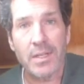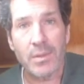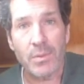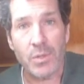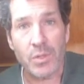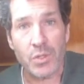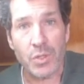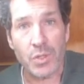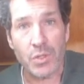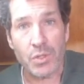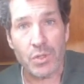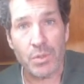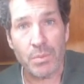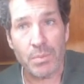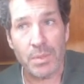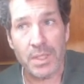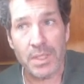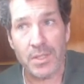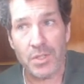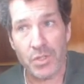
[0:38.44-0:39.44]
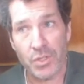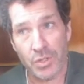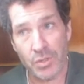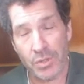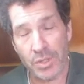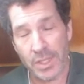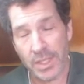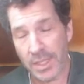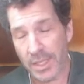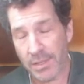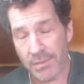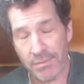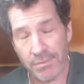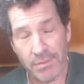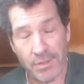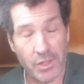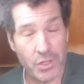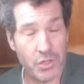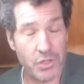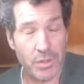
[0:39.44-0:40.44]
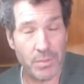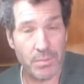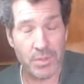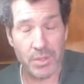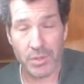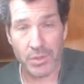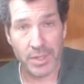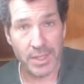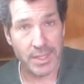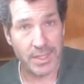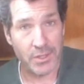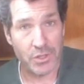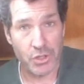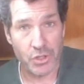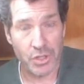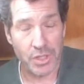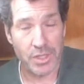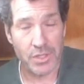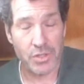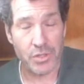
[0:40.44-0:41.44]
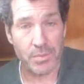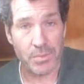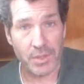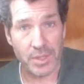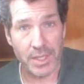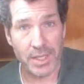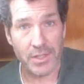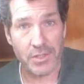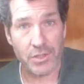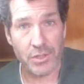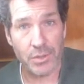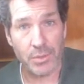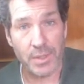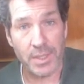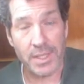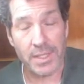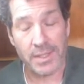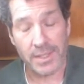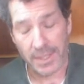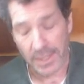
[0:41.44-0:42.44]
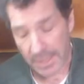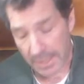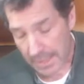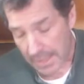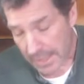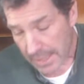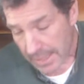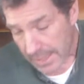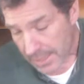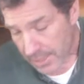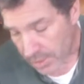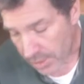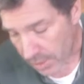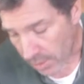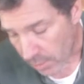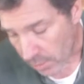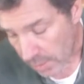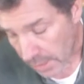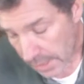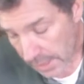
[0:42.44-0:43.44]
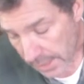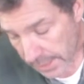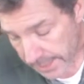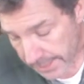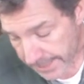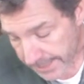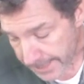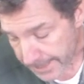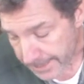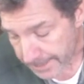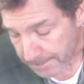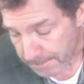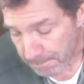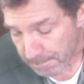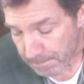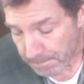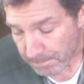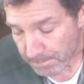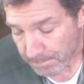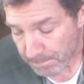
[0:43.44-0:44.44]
which also means you can't flush them, you can't change them, you can't do anything. So, um,